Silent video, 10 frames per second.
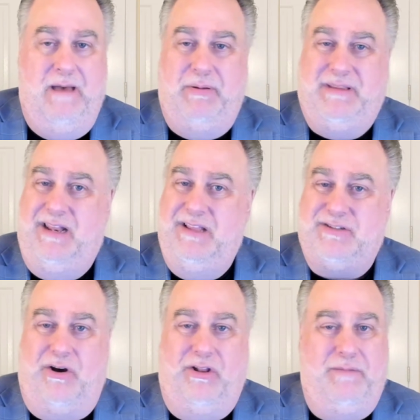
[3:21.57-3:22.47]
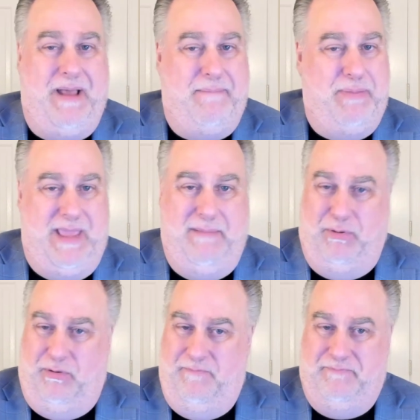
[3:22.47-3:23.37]
But then it's all about
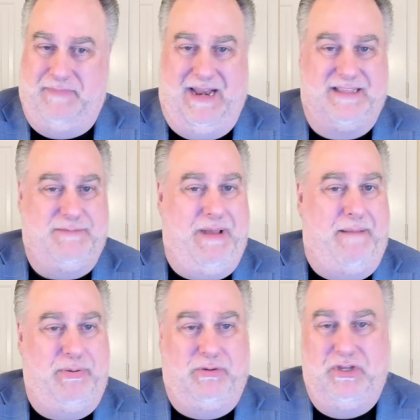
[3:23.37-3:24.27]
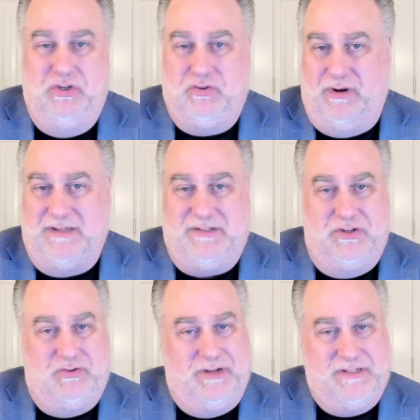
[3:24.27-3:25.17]
people, and it's about building trust
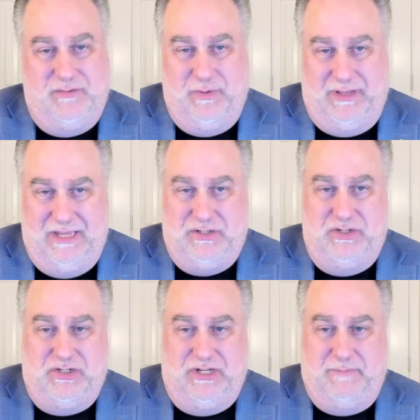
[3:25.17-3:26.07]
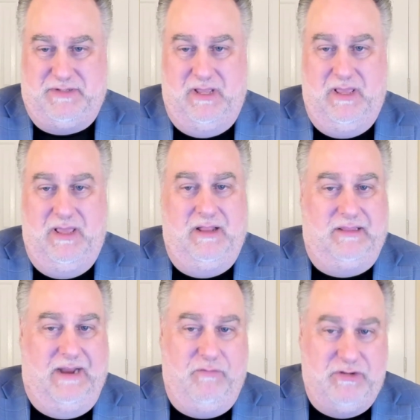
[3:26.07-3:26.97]
and trusted relationships,
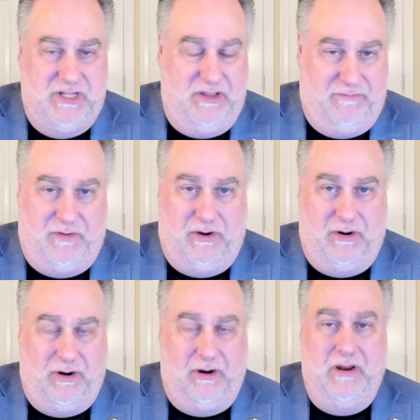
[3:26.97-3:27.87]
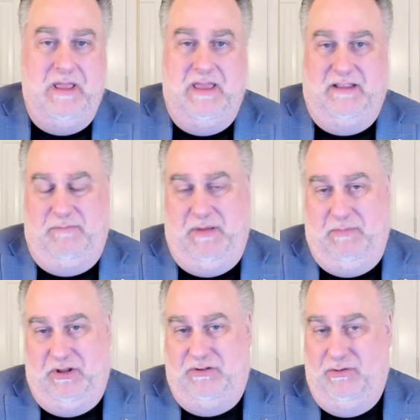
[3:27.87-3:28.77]
leveraging the FAR to be
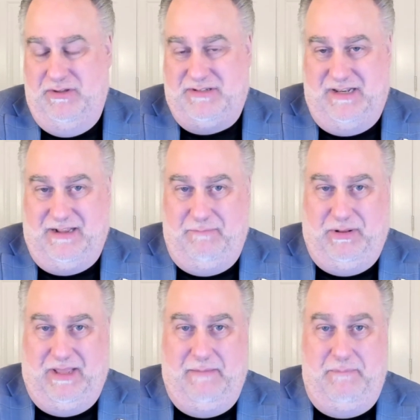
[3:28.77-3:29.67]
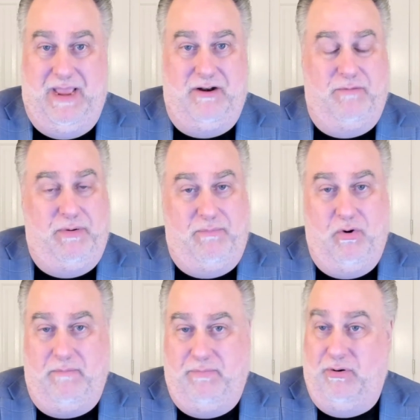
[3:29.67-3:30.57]
able to do this in a compliant manner, but
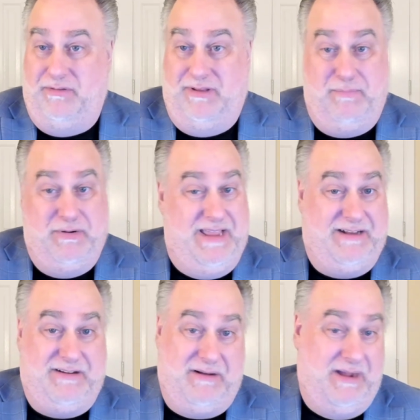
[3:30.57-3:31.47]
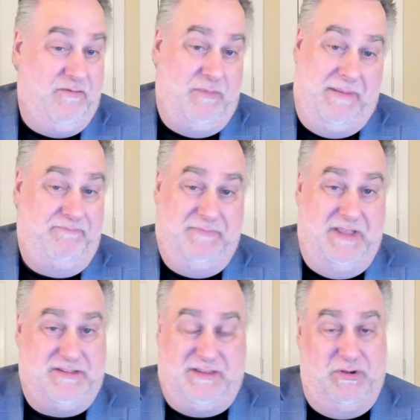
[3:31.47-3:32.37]
more importantly, protect our government.
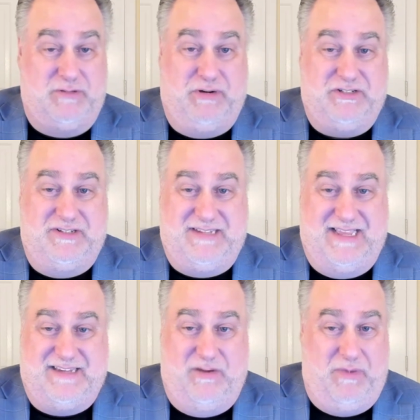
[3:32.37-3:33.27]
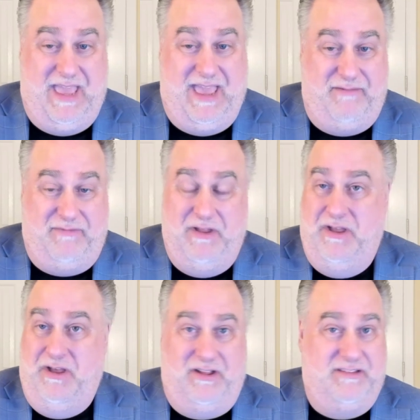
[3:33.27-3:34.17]
It's the most precious asset we have
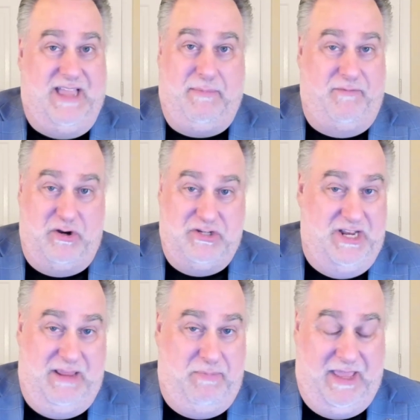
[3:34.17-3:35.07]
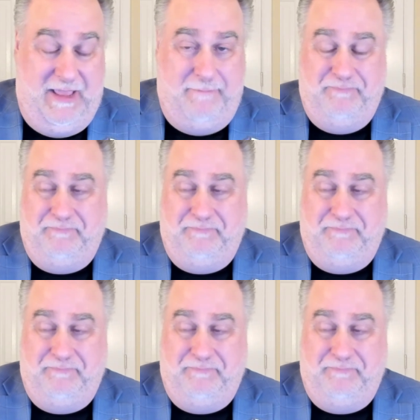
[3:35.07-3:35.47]
on top of our GDP.